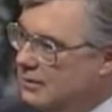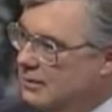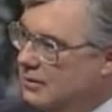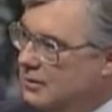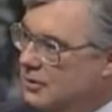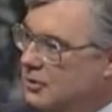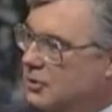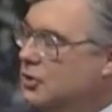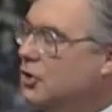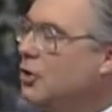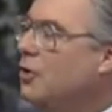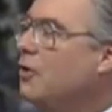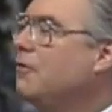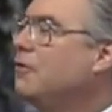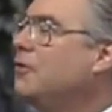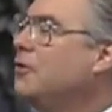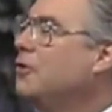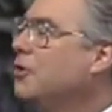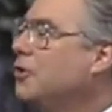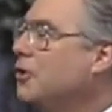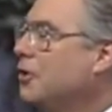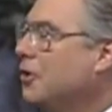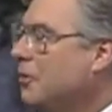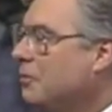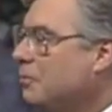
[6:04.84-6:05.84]
So if
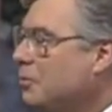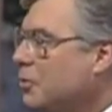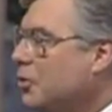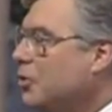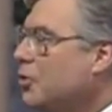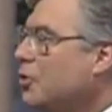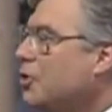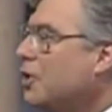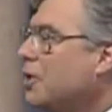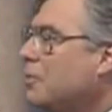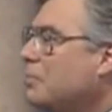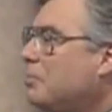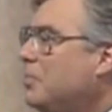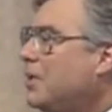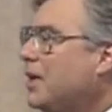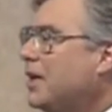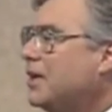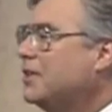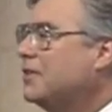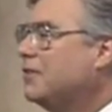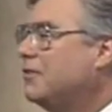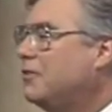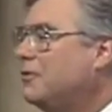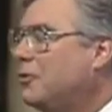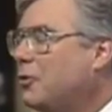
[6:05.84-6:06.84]
you could pick
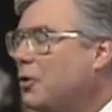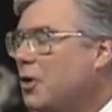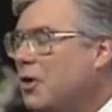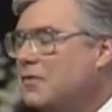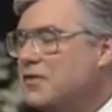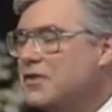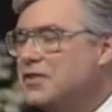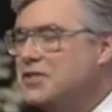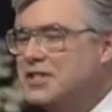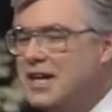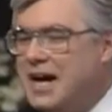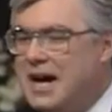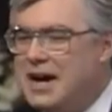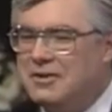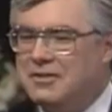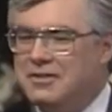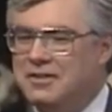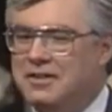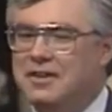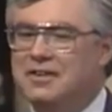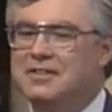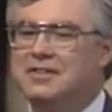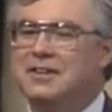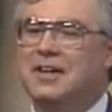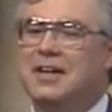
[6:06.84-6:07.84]
the four of us out
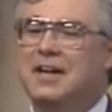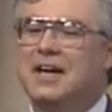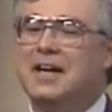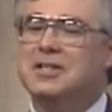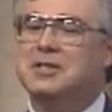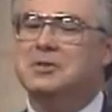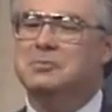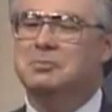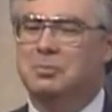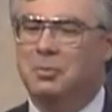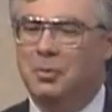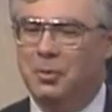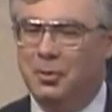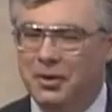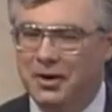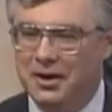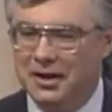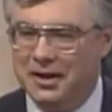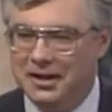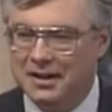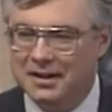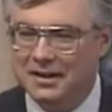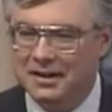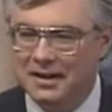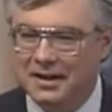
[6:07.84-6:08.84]
the next
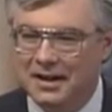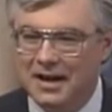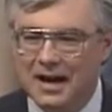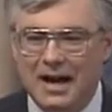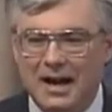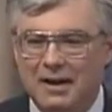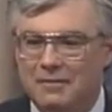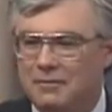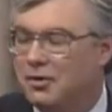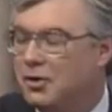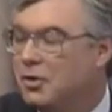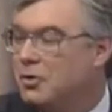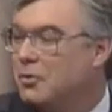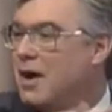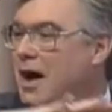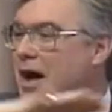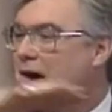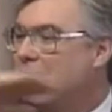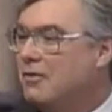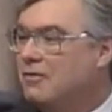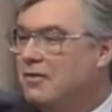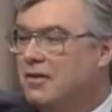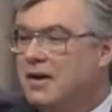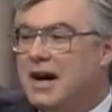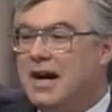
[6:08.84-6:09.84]
morning out of a crowd
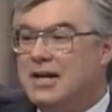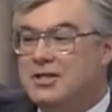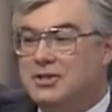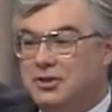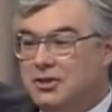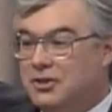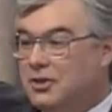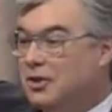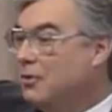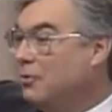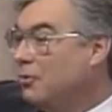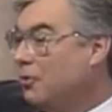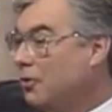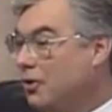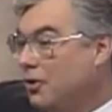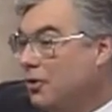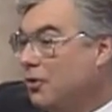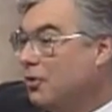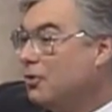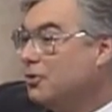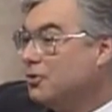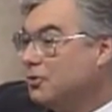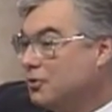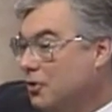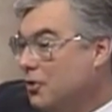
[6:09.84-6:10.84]
of guys and
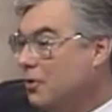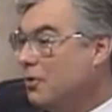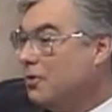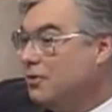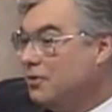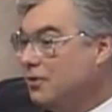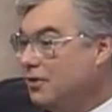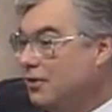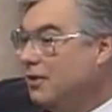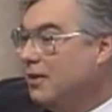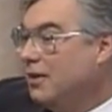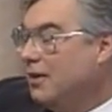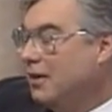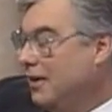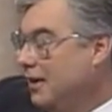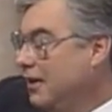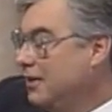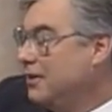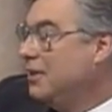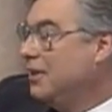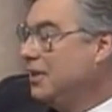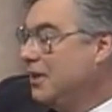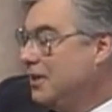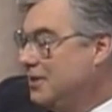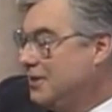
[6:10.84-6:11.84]
girls going to
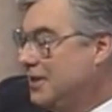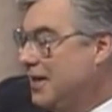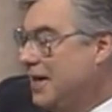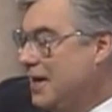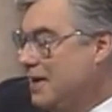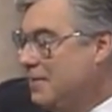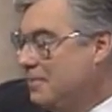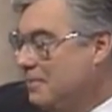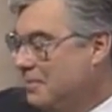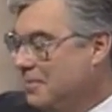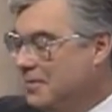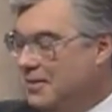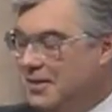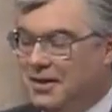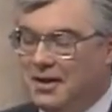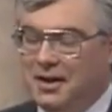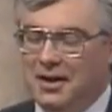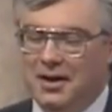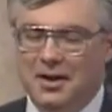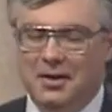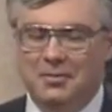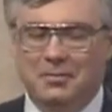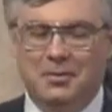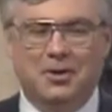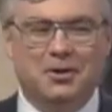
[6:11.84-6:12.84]
the exam
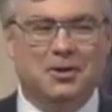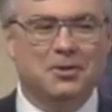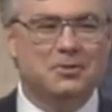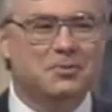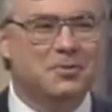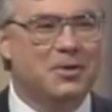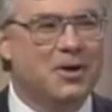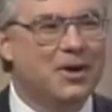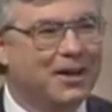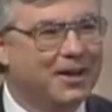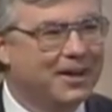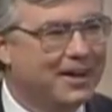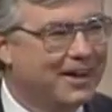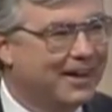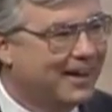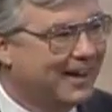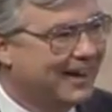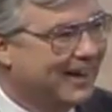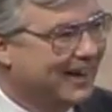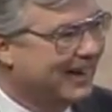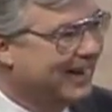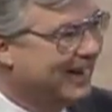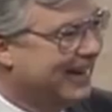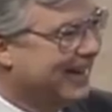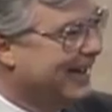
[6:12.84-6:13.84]
because
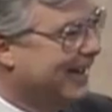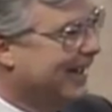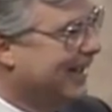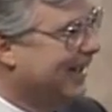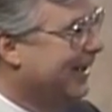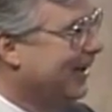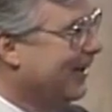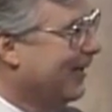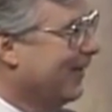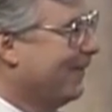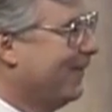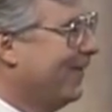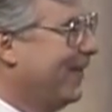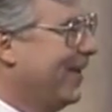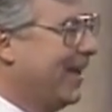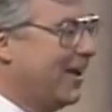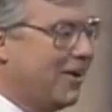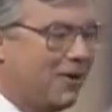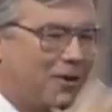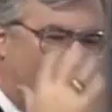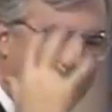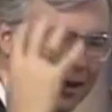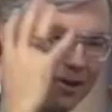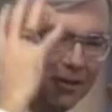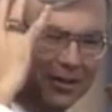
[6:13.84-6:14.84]
we had
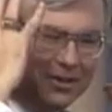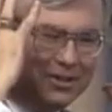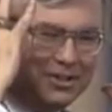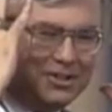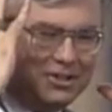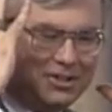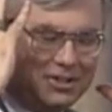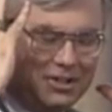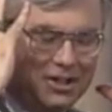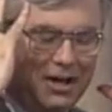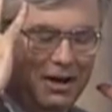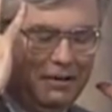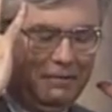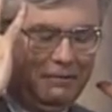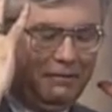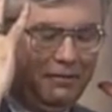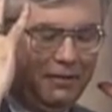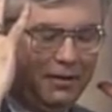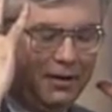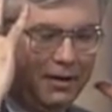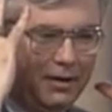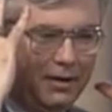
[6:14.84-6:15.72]
all this stuff.